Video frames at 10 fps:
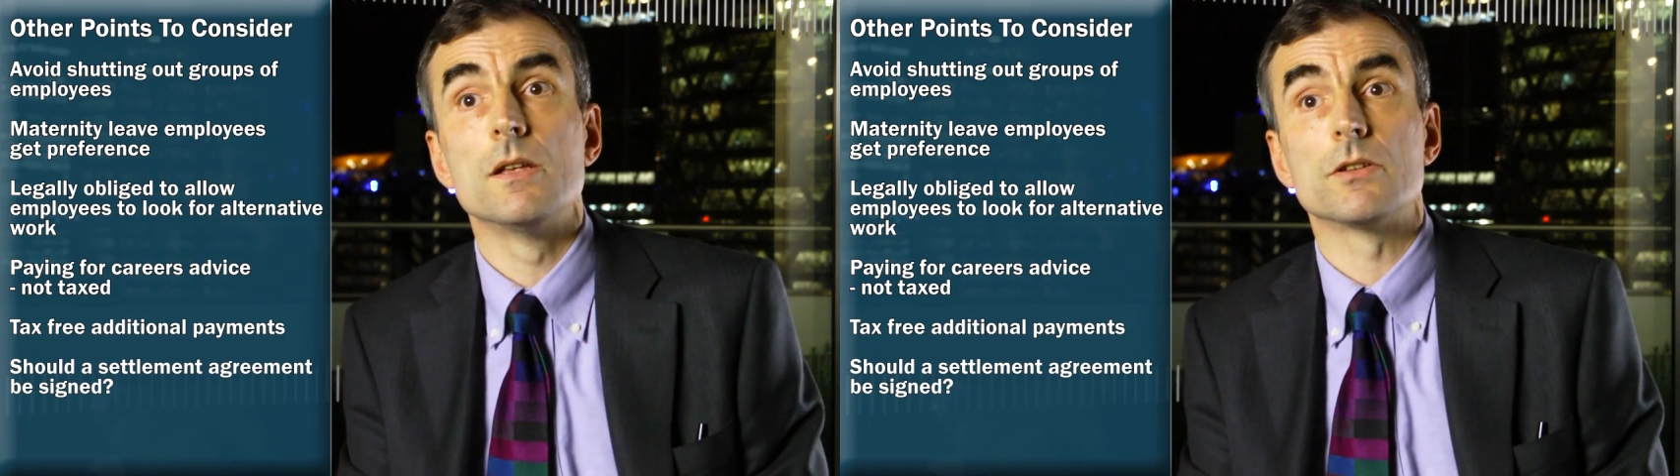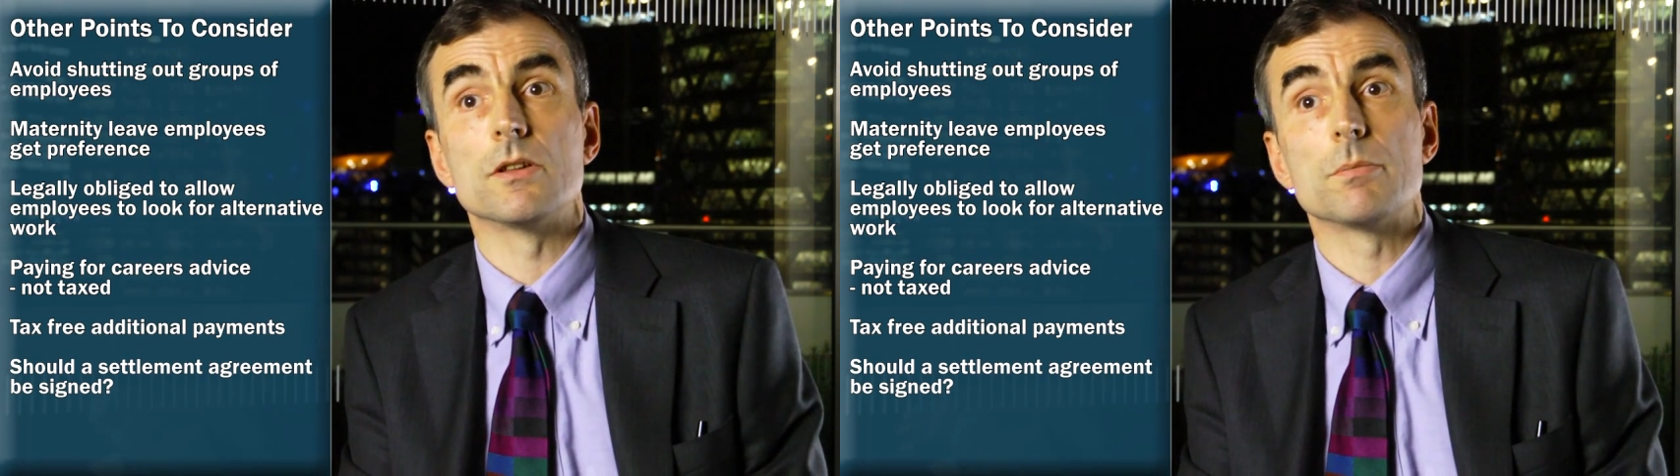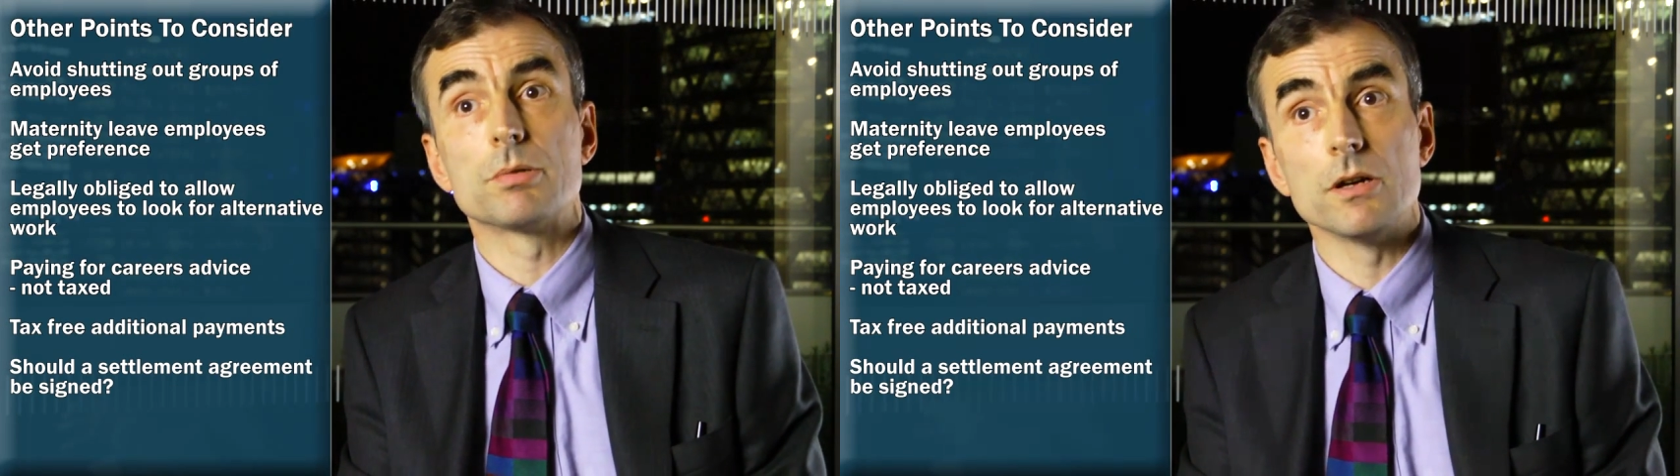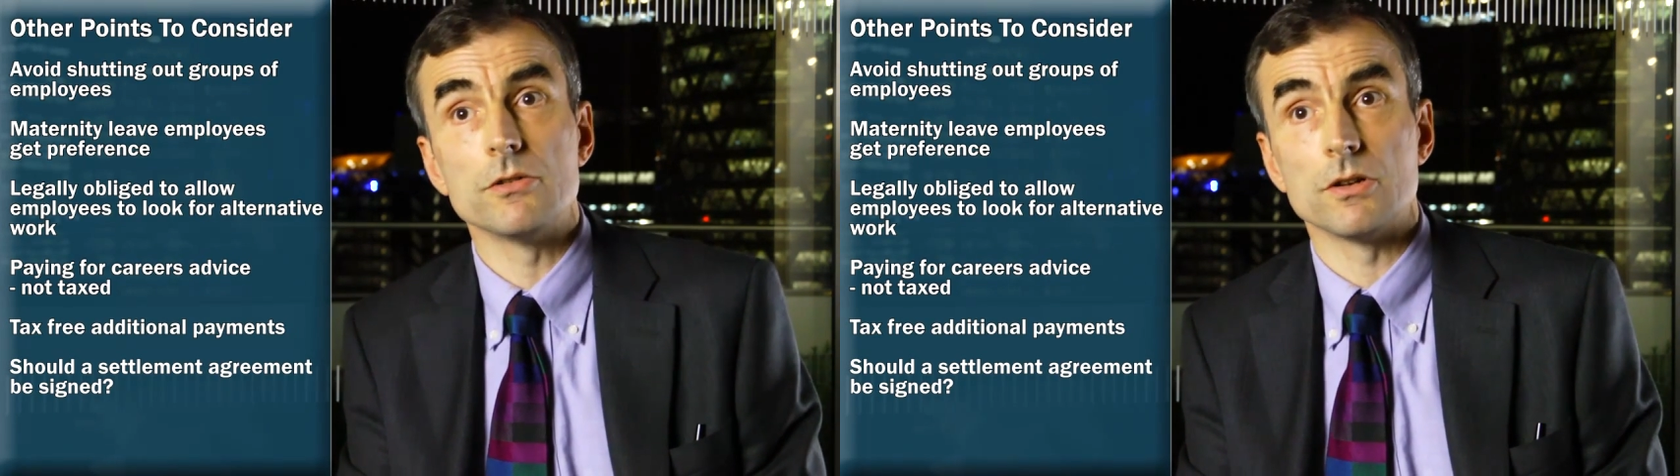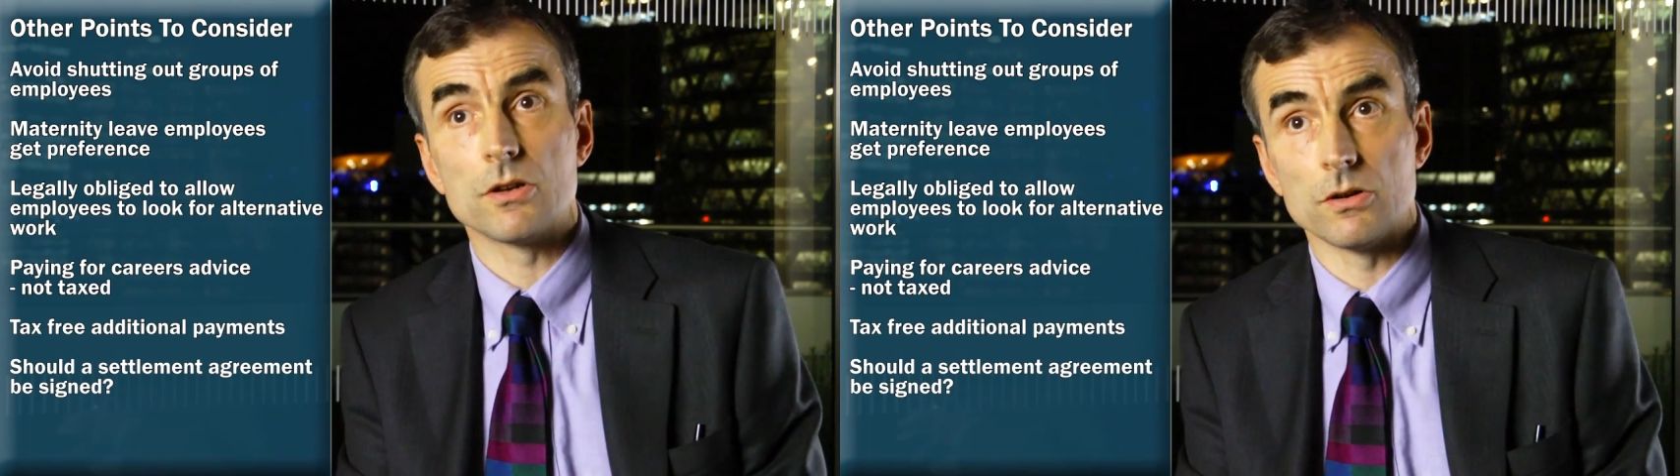So there are
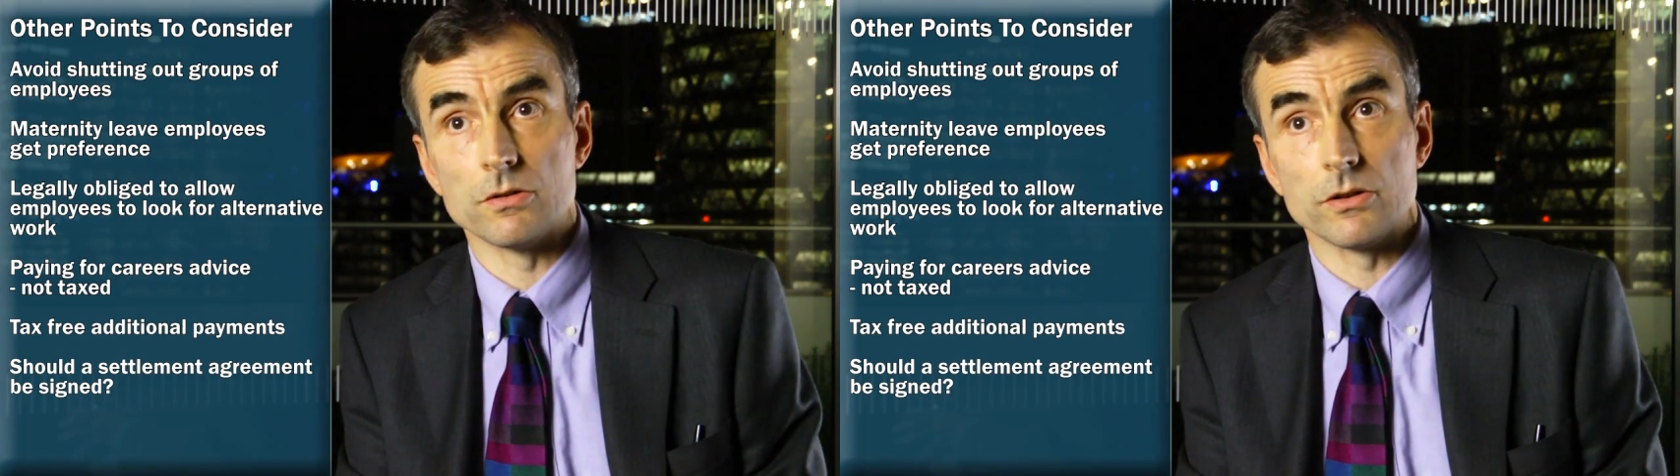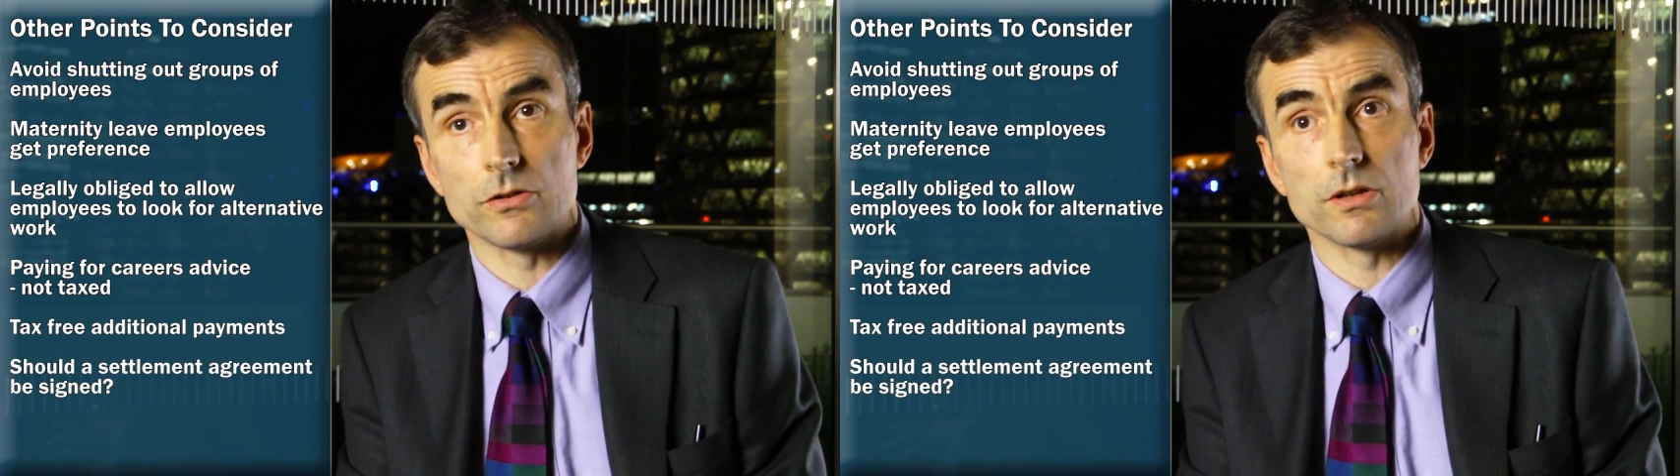pros and cons